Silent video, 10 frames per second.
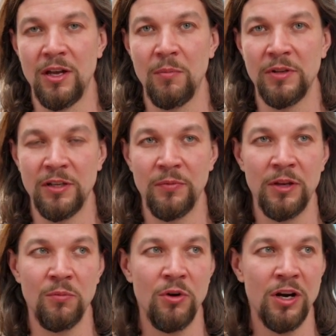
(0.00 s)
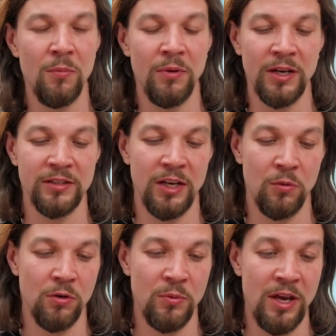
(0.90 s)
But something more complex like
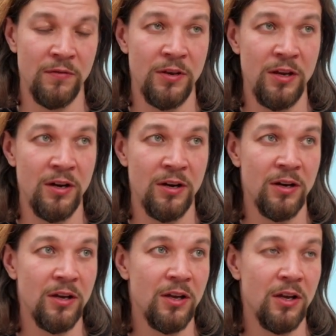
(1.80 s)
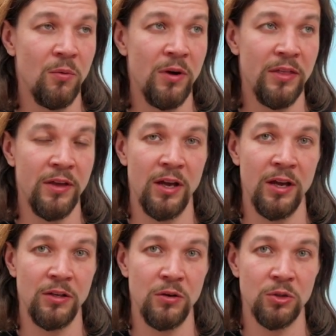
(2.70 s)
what we have here with
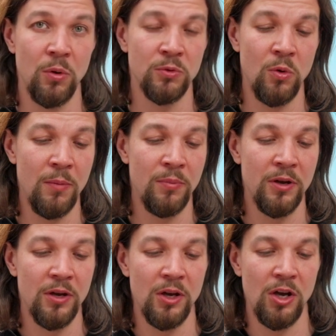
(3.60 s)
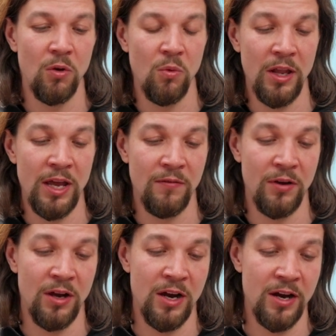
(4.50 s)
Uniswap swap will have
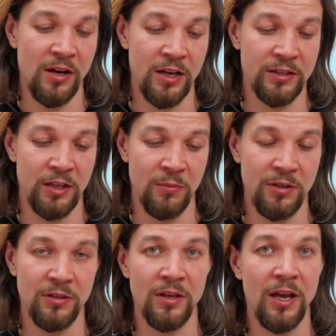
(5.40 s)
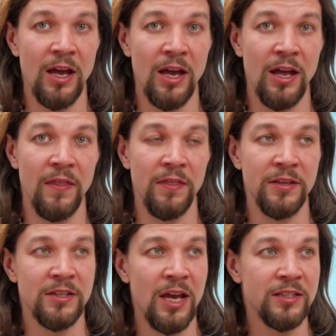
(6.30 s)
a higher gas limit, and
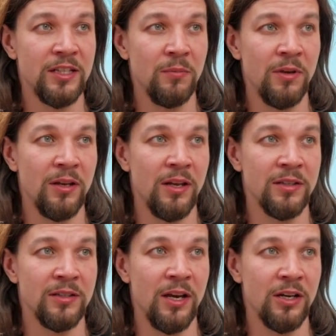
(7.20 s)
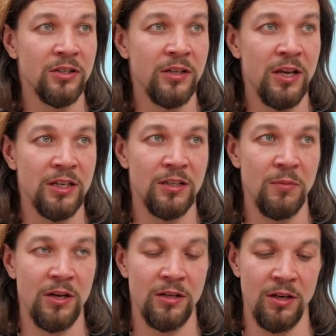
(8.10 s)
this gas limit is actually
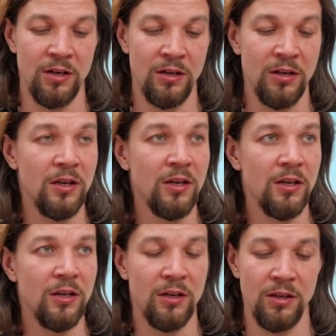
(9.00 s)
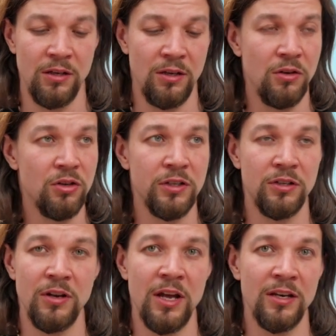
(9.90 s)
estimated here. You usually
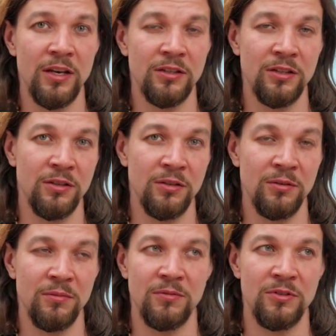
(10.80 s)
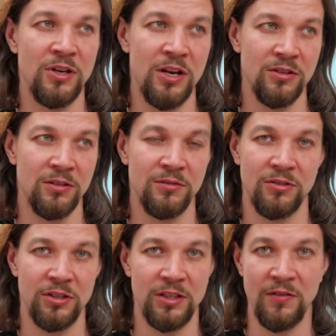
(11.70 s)
do not need to change it,
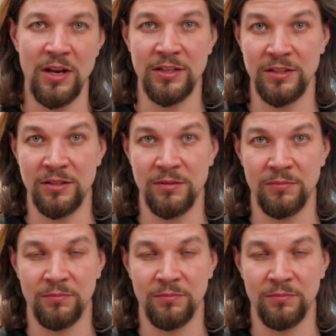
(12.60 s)
just leave it as is.